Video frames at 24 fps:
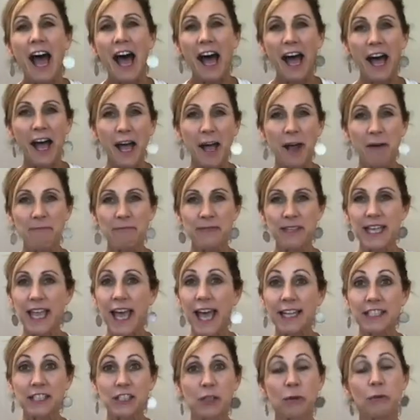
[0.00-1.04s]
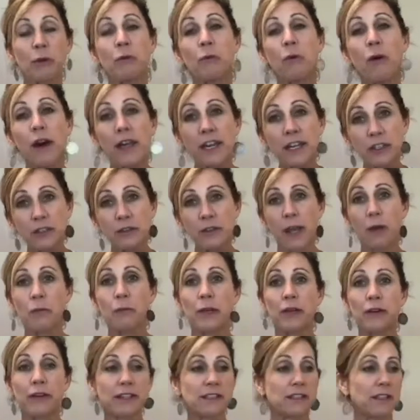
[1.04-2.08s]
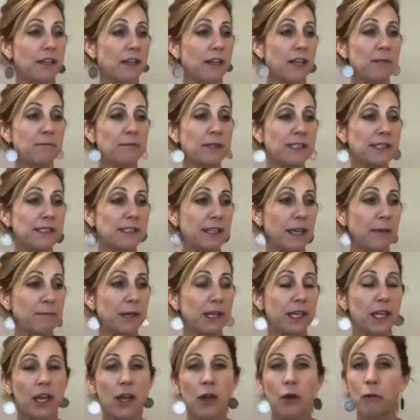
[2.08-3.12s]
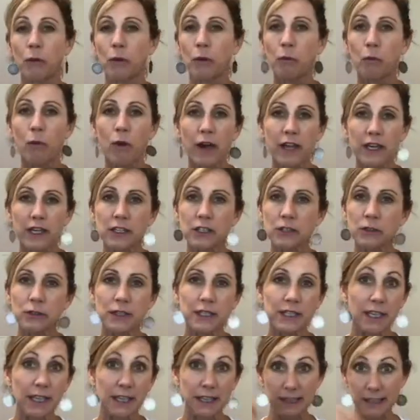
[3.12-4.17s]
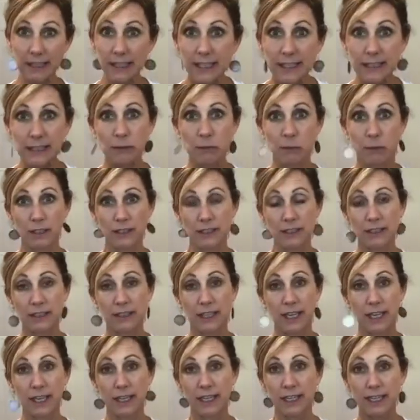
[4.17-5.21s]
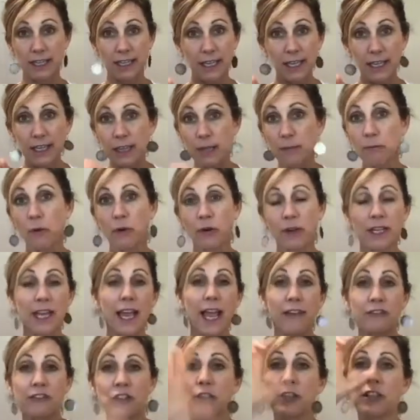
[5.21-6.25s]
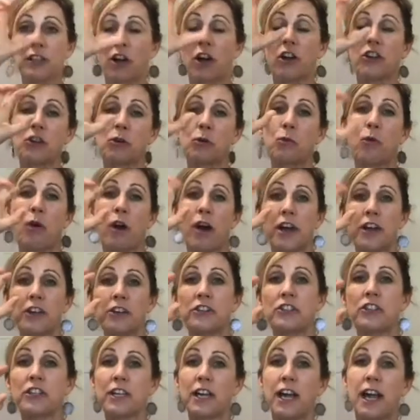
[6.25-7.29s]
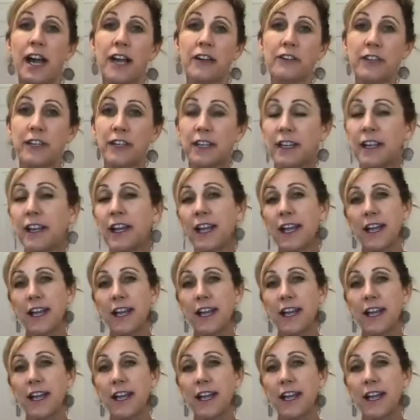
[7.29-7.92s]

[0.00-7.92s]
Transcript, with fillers: Um, yeah, so we want to do that wheatgrass on an empty stomach. We want to do it at least once a day, like in the morning, after you get all your water and you get hydrated.